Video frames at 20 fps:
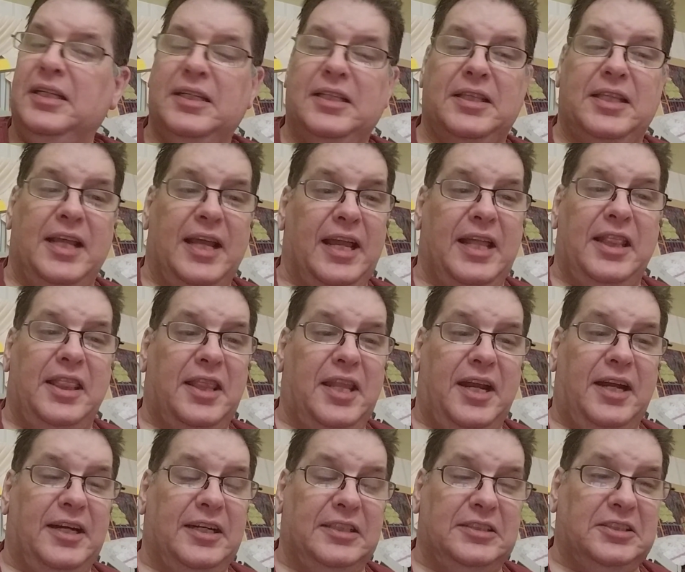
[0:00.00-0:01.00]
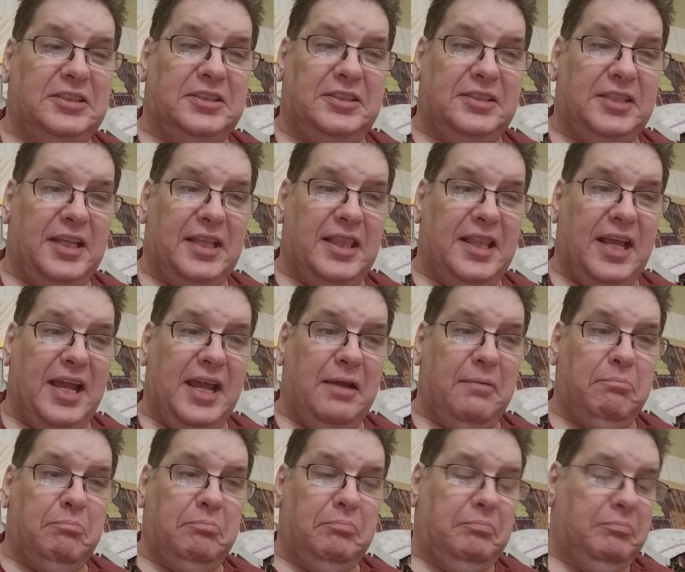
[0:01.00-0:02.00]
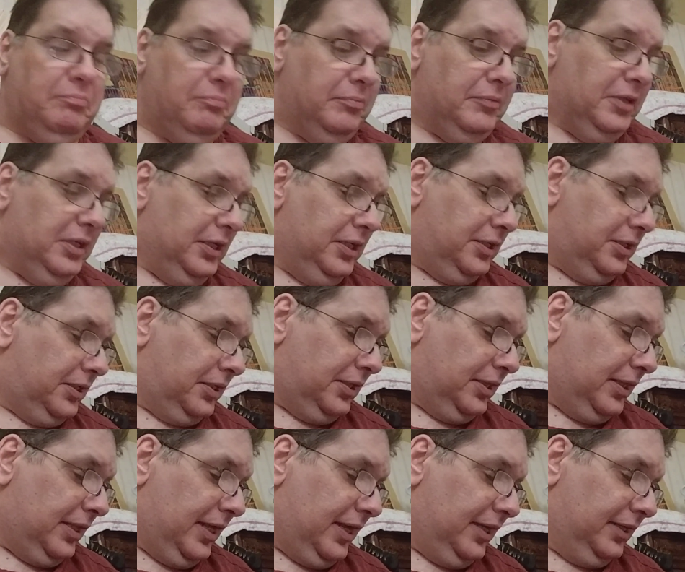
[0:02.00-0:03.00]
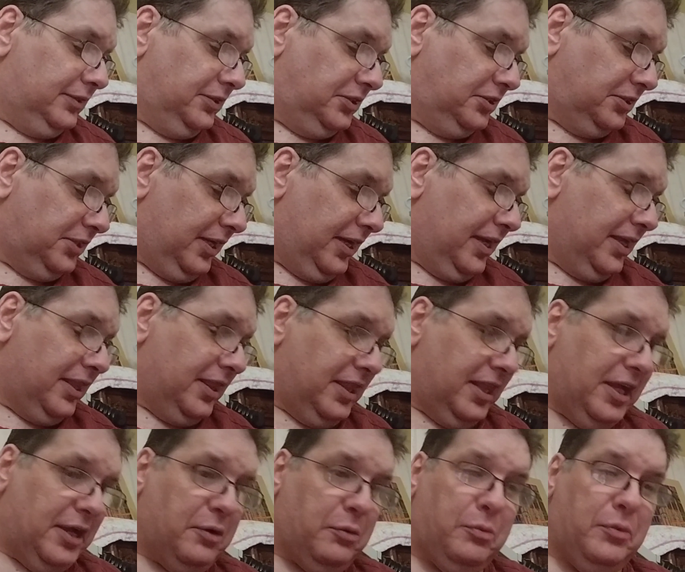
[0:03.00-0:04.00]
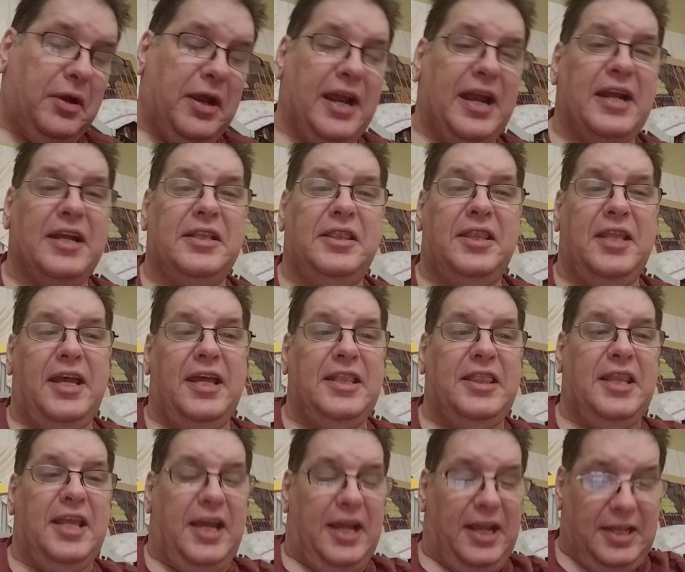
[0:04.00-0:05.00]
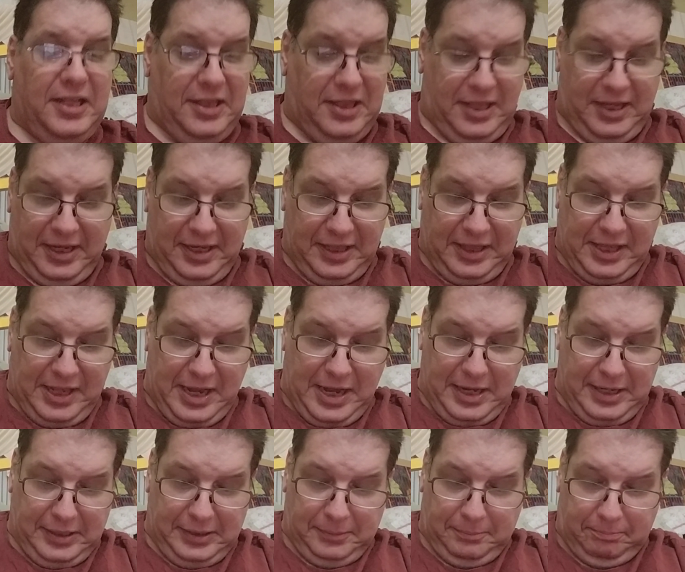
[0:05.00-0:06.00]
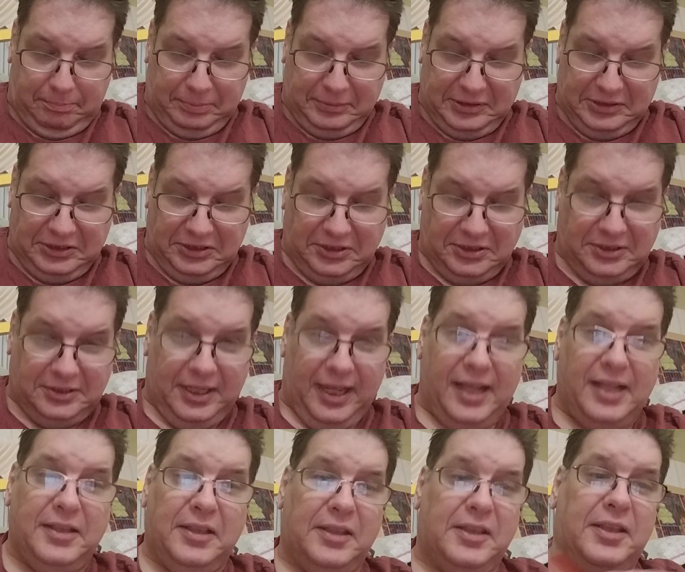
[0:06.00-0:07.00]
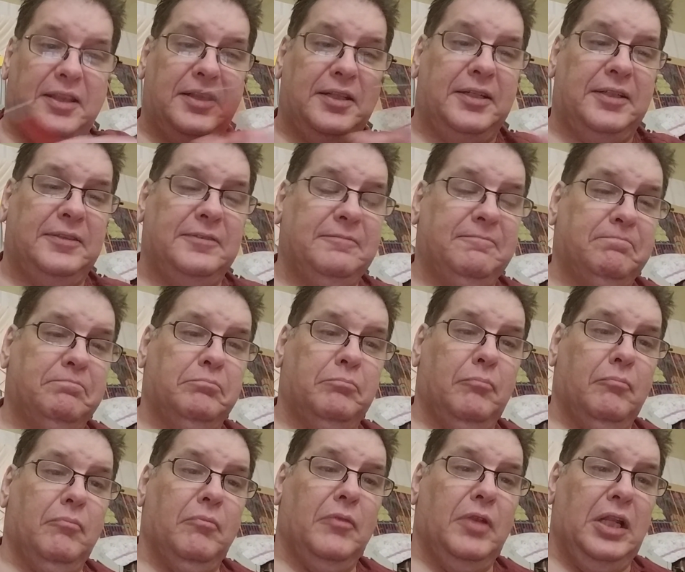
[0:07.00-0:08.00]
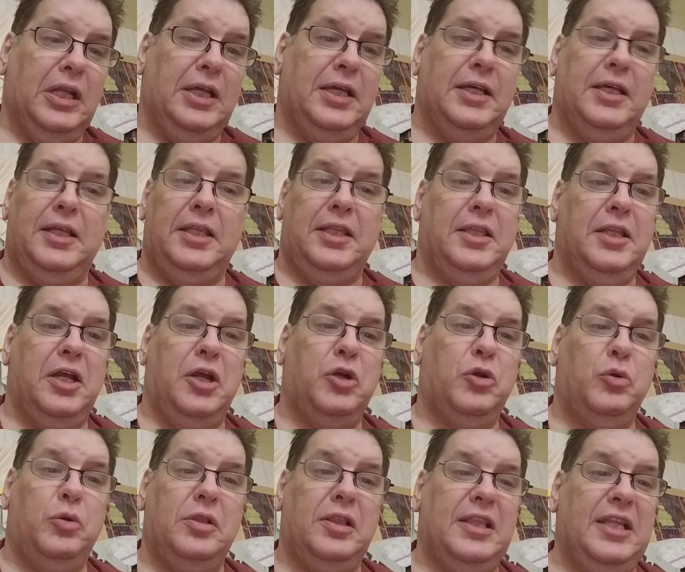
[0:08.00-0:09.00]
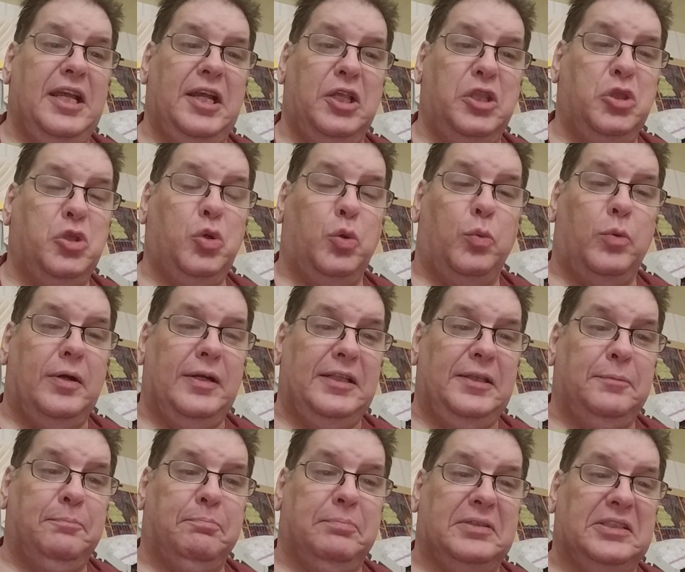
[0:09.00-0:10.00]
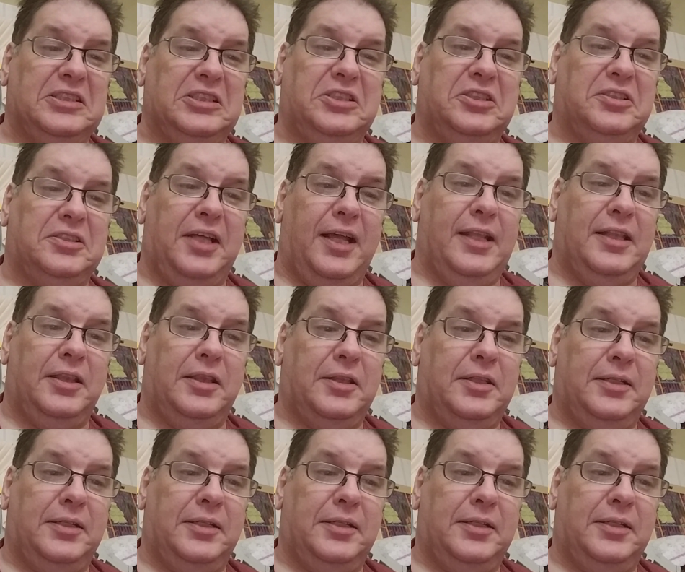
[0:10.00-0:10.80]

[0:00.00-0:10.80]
than there is of them. And they say that we're the 99% and they're only the 1%.